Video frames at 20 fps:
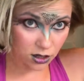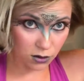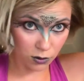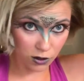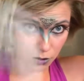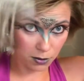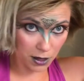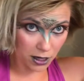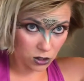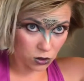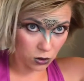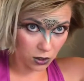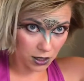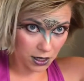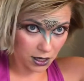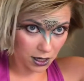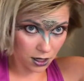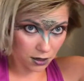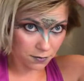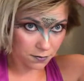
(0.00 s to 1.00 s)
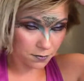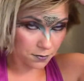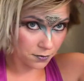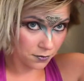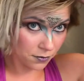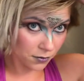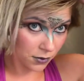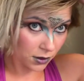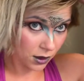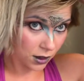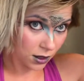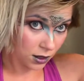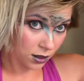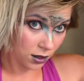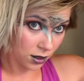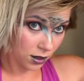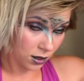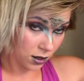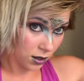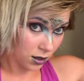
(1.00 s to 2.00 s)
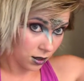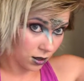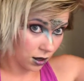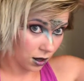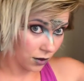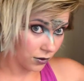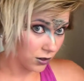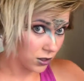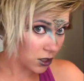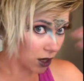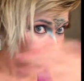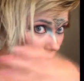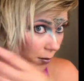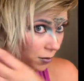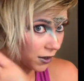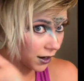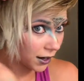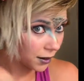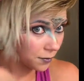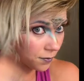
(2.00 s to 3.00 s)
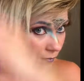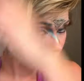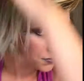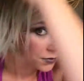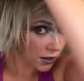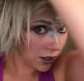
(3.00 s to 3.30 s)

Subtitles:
with my short hair on the top there.